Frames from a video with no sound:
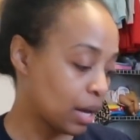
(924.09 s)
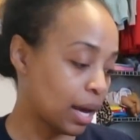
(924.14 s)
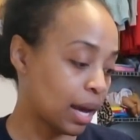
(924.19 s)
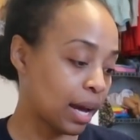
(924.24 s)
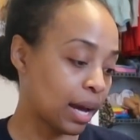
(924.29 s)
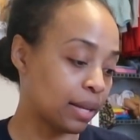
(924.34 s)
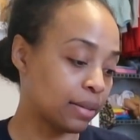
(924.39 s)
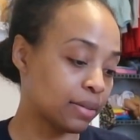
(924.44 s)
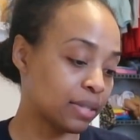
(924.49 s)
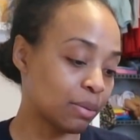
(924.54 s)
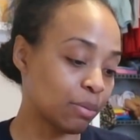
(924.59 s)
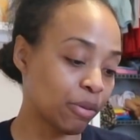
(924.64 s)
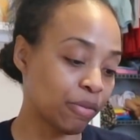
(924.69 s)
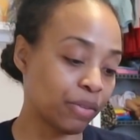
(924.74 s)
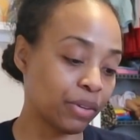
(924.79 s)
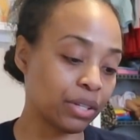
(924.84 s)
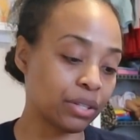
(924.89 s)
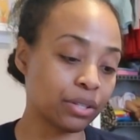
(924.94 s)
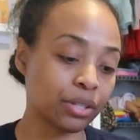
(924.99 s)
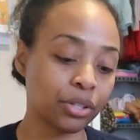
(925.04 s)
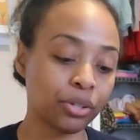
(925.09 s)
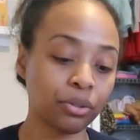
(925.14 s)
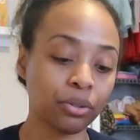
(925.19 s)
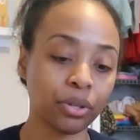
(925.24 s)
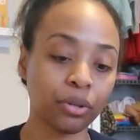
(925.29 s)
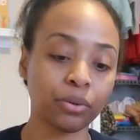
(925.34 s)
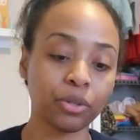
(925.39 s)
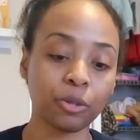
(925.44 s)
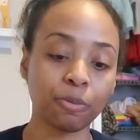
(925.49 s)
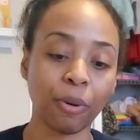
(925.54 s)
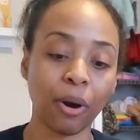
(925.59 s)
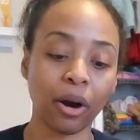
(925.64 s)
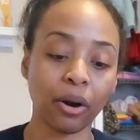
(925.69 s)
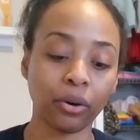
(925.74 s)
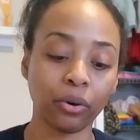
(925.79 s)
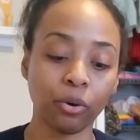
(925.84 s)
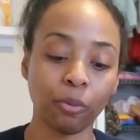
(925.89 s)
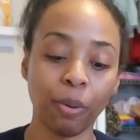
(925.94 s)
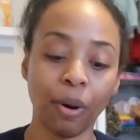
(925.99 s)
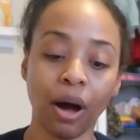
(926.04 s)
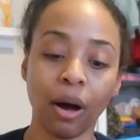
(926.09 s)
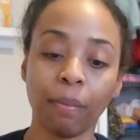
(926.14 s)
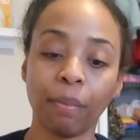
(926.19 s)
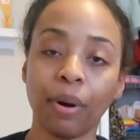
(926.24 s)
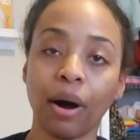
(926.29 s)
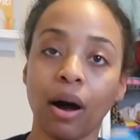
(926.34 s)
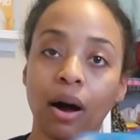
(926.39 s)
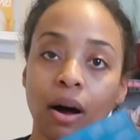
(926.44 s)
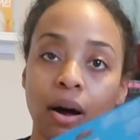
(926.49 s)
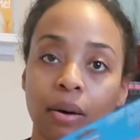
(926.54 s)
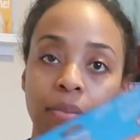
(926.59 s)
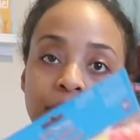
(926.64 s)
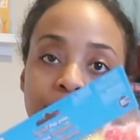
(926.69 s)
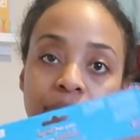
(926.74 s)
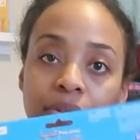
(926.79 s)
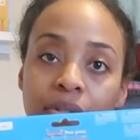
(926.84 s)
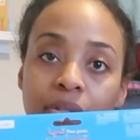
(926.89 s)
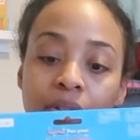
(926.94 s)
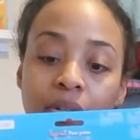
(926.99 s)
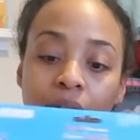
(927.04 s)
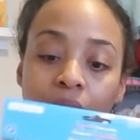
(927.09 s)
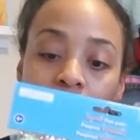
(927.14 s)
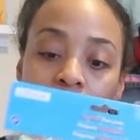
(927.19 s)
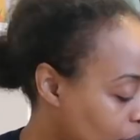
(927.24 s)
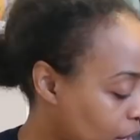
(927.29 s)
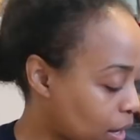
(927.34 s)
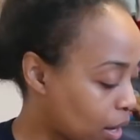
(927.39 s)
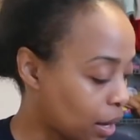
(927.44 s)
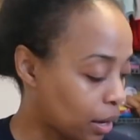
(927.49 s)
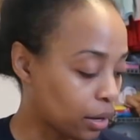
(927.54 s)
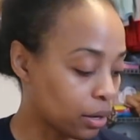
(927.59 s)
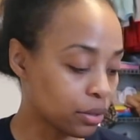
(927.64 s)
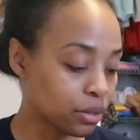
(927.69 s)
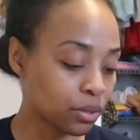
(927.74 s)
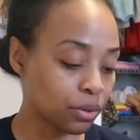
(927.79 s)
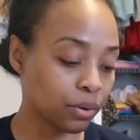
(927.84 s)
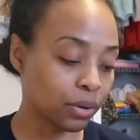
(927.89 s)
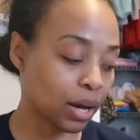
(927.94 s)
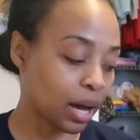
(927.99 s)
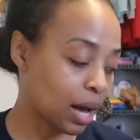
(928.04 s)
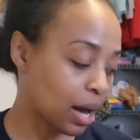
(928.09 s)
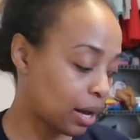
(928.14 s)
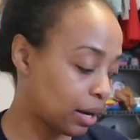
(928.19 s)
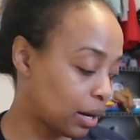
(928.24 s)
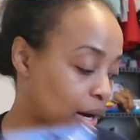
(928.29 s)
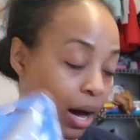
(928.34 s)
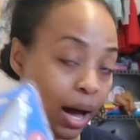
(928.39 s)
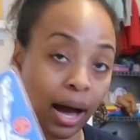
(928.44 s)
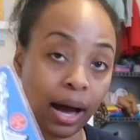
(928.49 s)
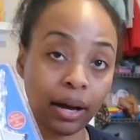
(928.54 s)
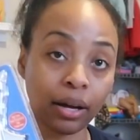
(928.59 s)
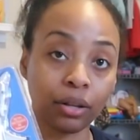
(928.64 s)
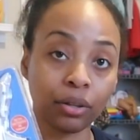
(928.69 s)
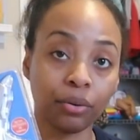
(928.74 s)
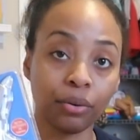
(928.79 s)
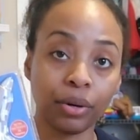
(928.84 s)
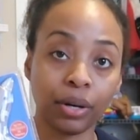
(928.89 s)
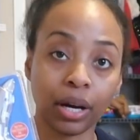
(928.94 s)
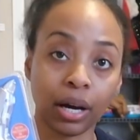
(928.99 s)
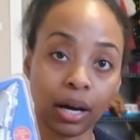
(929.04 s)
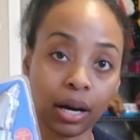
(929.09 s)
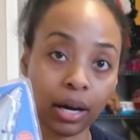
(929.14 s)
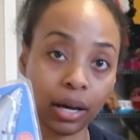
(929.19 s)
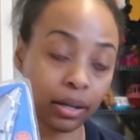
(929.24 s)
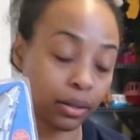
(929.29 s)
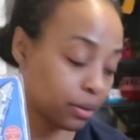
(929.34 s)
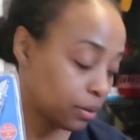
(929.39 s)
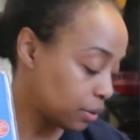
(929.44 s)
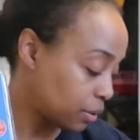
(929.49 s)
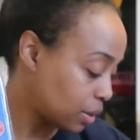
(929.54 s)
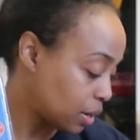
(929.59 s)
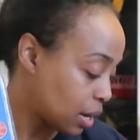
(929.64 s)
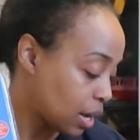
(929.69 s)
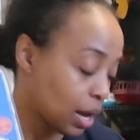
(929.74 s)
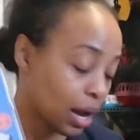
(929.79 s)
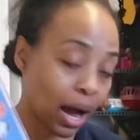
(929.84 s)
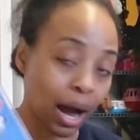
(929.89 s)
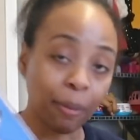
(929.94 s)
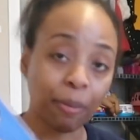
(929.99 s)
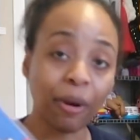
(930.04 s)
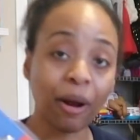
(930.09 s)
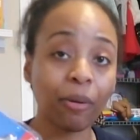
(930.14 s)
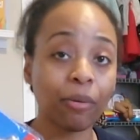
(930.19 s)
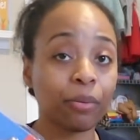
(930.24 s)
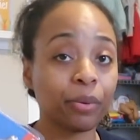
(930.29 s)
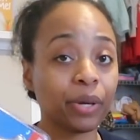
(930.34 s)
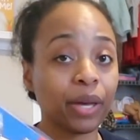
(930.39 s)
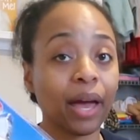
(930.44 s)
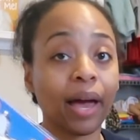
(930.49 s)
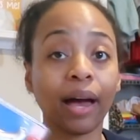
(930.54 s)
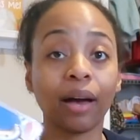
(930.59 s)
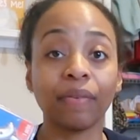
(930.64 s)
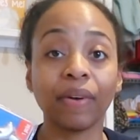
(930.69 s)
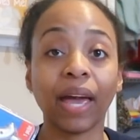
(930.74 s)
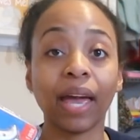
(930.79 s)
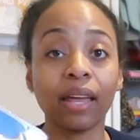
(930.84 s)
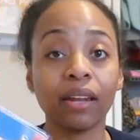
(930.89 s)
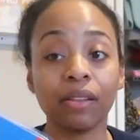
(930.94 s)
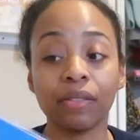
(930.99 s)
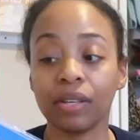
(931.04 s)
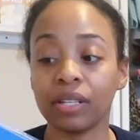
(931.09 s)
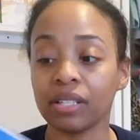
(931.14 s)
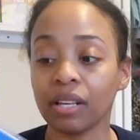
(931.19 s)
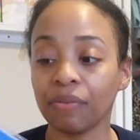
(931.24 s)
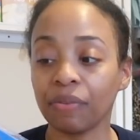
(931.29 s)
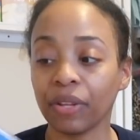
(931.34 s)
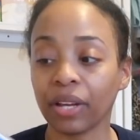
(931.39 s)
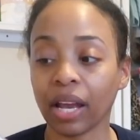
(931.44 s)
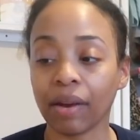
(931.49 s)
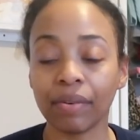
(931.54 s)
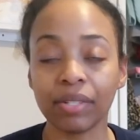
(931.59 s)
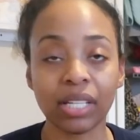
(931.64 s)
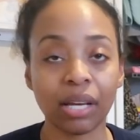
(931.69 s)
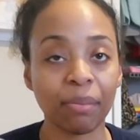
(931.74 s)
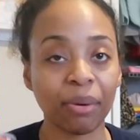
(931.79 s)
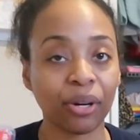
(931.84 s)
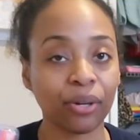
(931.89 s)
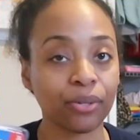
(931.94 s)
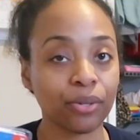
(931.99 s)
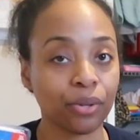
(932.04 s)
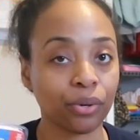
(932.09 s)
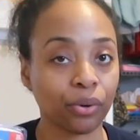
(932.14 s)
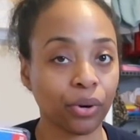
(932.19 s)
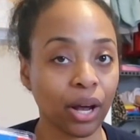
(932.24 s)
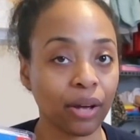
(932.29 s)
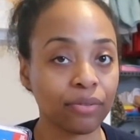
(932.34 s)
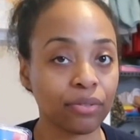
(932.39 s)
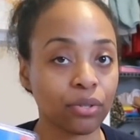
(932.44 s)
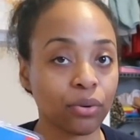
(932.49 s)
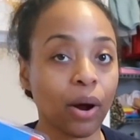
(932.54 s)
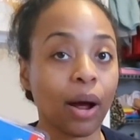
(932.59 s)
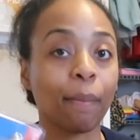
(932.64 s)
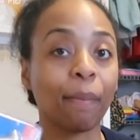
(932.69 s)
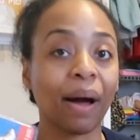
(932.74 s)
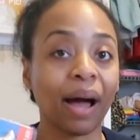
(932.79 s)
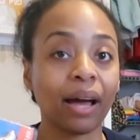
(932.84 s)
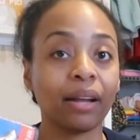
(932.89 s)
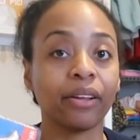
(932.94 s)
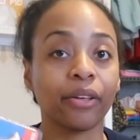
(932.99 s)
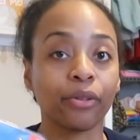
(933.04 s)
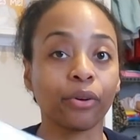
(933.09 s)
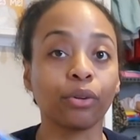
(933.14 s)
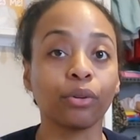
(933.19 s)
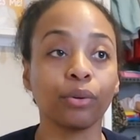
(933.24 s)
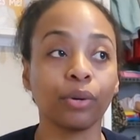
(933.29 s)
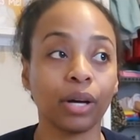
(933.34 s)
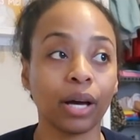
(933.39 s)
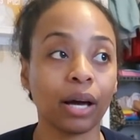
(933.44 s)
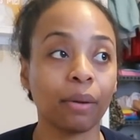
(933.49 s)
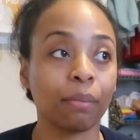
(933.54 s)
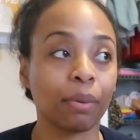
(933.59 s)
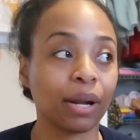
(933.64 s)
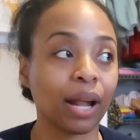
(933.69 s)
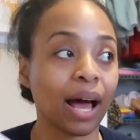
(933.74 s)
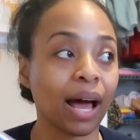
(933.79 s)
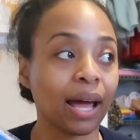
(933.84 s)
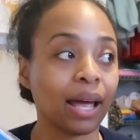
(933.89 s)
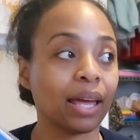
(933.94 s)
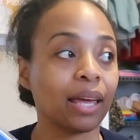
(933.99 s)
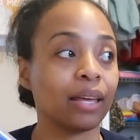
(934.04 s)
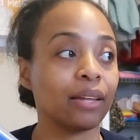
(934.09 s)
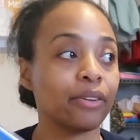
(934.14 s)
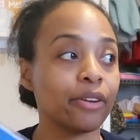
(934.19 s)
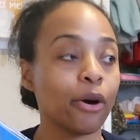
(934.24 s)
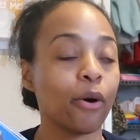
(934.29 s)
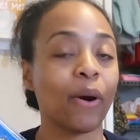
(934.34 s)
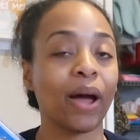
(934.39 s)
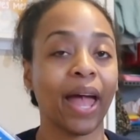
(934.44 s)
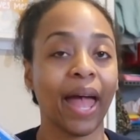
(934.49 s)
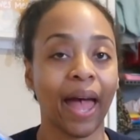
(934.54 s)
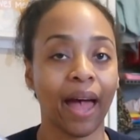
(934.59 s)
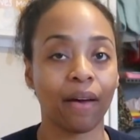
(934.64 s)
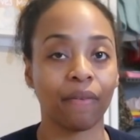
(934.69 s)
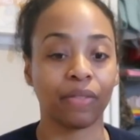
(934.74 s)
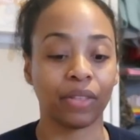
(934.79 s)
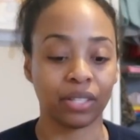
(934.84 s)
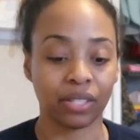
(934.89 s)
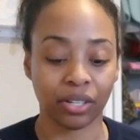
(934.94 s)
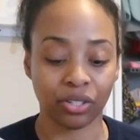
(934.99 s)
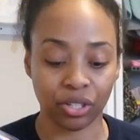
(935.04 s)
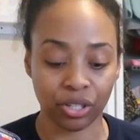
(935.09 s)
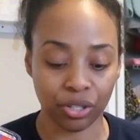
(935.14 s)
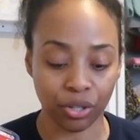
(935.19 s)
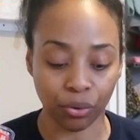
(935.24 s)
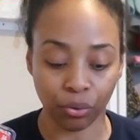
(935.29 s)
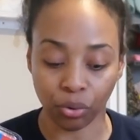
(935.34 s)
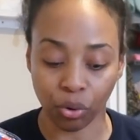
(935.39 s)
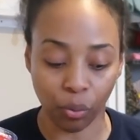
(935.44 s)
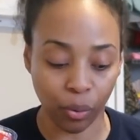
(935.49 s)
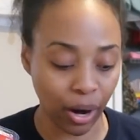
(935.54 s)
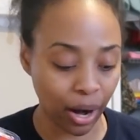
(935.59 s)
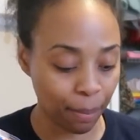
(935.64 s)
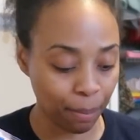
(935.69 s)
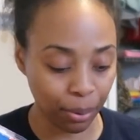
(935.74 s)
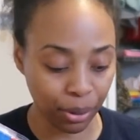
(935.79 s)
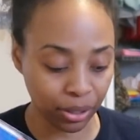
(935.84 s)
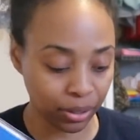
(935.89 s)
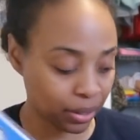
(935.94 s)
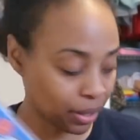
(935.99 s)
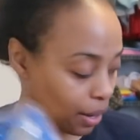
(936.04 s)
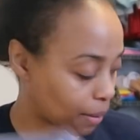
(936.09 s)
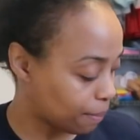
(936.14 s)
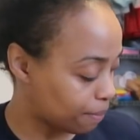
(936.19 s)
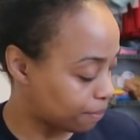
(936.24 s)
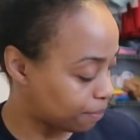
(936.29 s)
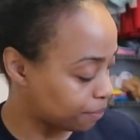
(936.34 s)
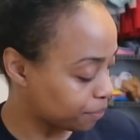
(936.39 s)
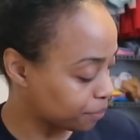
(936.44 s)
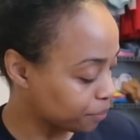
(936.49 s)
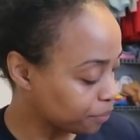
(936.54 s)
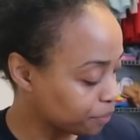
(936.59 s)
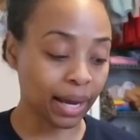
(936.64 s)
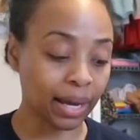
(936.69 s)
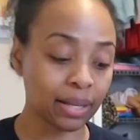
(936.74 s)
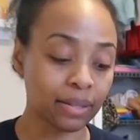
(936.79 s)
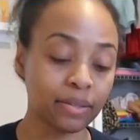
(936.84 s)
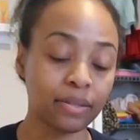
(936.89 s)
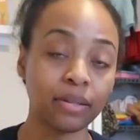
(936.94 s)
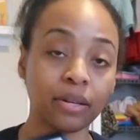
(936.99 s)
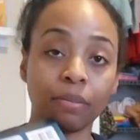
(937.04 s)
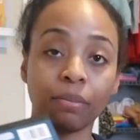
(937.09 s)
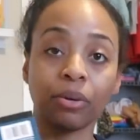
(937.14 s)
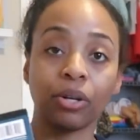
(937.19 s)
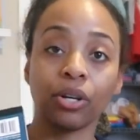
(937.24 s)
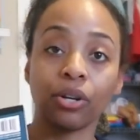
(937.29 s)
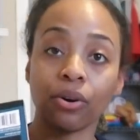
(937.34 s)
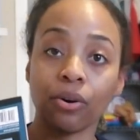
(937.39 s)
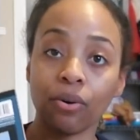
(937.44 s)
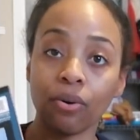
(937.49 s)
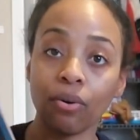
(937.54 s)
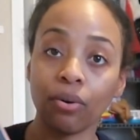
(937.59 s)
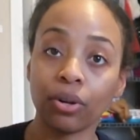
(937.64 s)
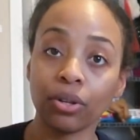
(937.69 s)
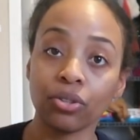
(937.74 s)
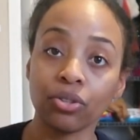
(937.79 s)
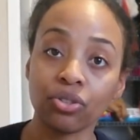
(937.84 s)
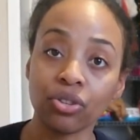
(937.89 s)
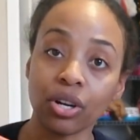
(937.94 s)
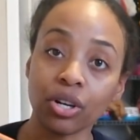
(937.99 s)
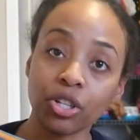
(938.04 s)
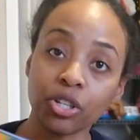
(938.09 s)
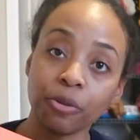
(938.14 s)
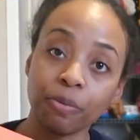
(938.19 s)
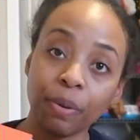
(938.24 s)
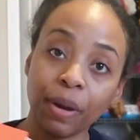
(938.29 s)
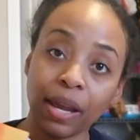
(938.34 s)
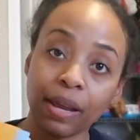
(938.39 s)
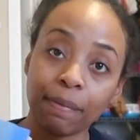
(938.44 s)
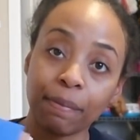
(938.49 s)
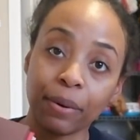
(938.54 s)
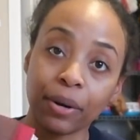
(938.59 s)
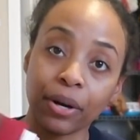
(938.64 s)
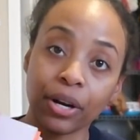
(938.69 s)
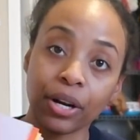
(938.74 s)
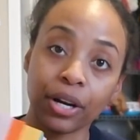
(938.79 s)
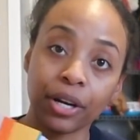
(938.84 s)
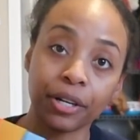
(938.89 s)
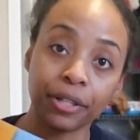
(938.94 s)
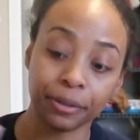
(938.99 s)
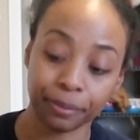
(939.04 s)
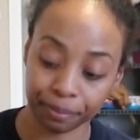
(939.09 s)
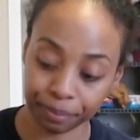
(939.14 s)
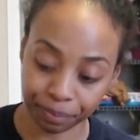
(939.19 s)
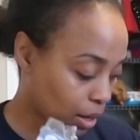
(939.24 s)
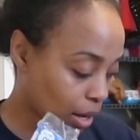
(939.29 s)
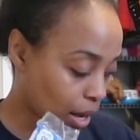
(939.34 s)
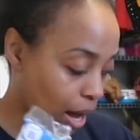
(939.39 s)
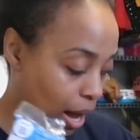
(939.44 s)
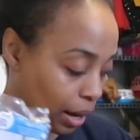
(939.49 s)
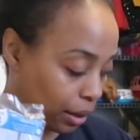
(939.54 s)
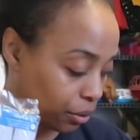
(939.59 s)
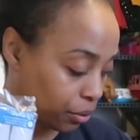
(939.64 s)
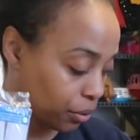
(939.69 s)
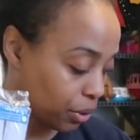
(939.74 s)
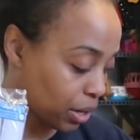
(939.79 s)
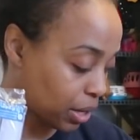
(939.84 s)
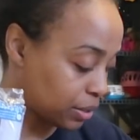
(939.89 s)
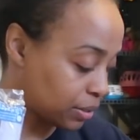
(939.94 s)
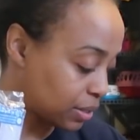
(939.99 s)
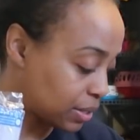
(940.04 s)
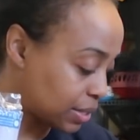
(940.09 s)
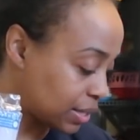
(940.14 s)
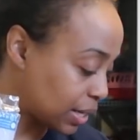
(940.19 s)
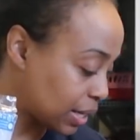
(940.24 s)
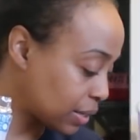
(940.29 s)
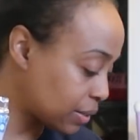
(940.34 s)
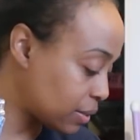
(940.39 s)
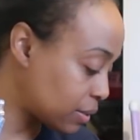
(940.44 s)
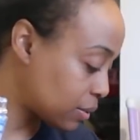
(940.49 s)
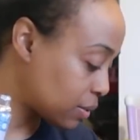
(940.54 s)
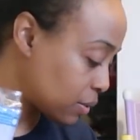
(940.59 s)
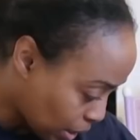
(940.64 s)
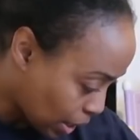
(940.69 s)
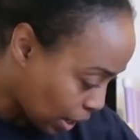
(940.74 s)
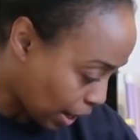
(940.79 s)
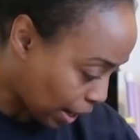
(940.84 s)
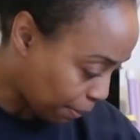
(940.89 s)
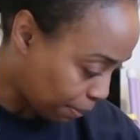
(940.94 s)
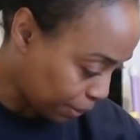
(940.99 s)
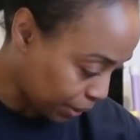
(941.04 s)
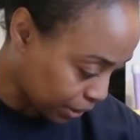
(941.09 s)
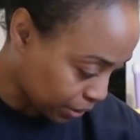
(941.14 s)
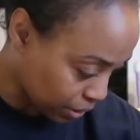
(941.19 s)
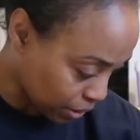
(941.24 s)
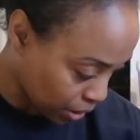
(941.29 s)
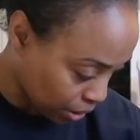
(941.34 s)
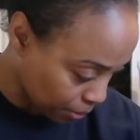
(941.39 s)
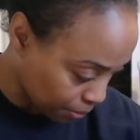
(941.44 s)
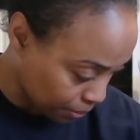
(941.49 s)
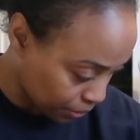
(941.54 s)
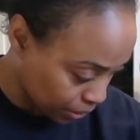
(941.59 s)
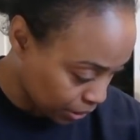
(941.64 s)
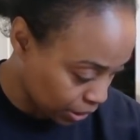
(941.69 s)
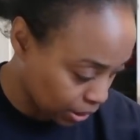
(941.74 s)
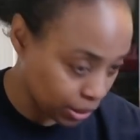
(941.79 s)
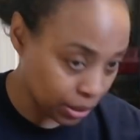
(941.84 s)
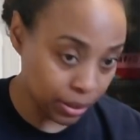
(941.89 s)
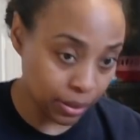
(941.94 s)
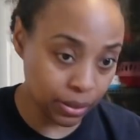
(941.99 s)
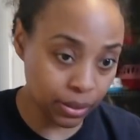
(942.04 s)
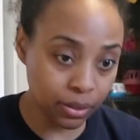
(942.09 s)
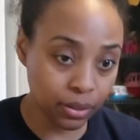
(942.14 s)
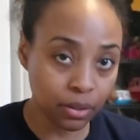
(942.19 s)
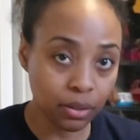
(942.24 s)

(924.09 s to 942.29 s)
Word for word: and some of these cute little sparkle pom-poms. I also got a hot glue gun. I probably have eight of these. I feel like every time I go to the craft store, I buy another glue gun, but I know I have these. I just don't know where I put them. I got some good old construction paper, hot glue gun sticks. I picked up these